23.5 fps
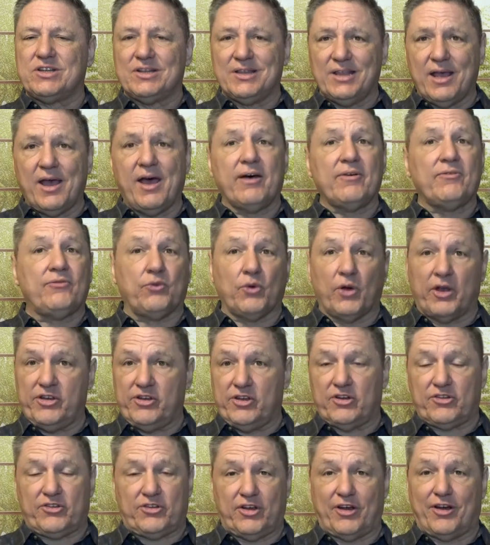love when
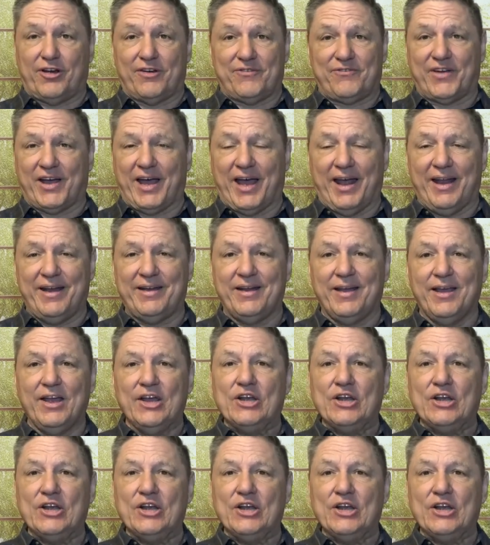you're terrified.